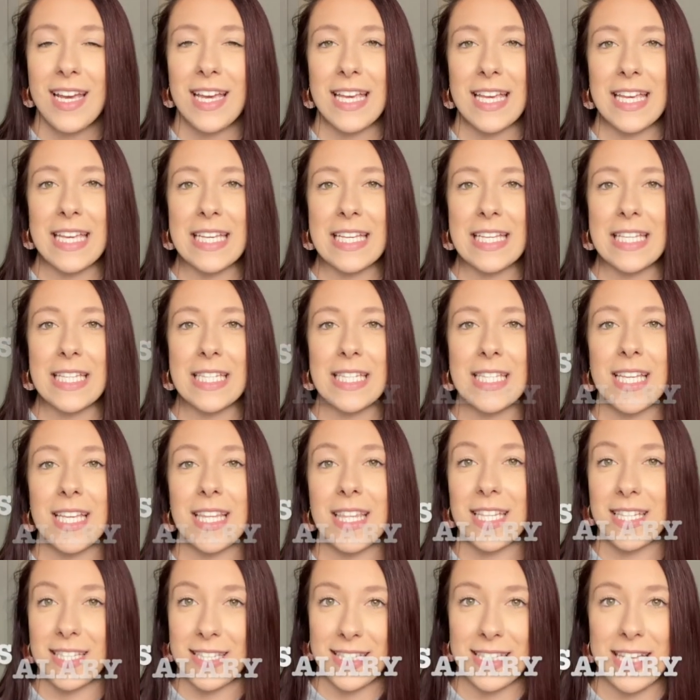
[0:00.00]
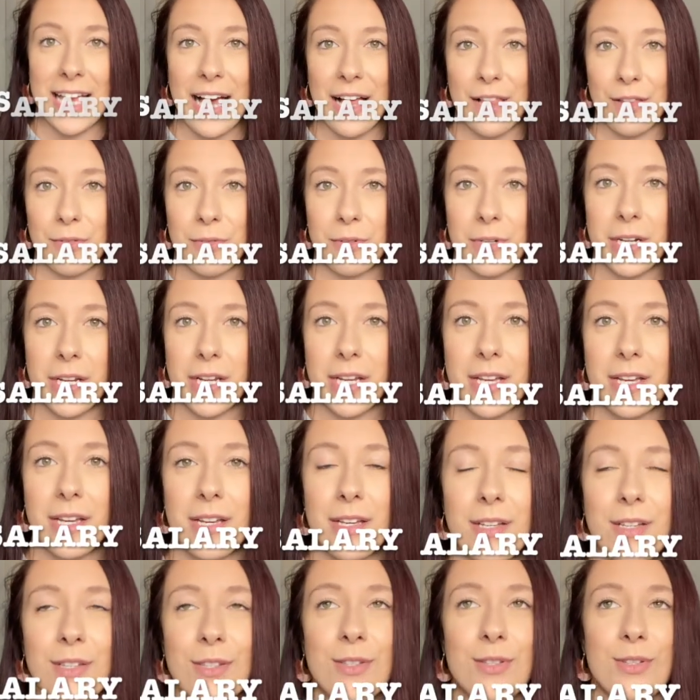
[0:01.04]
is the salary.
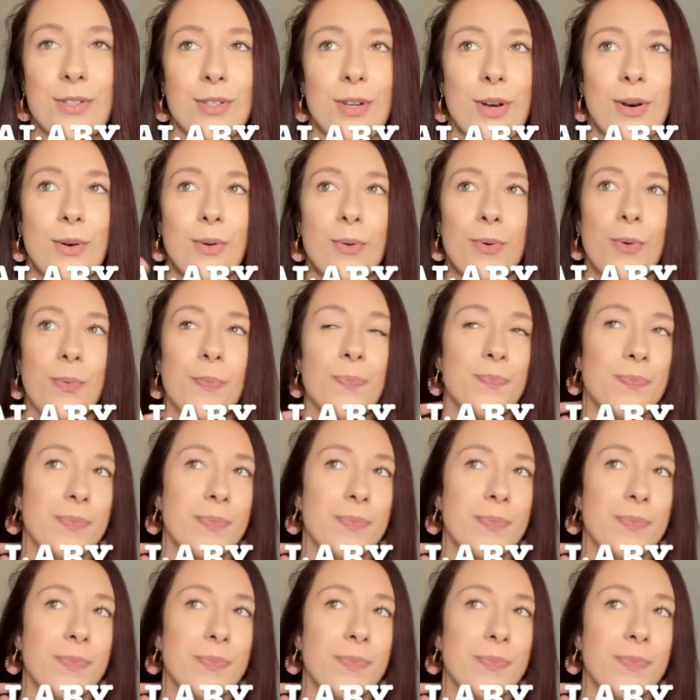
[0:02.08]
So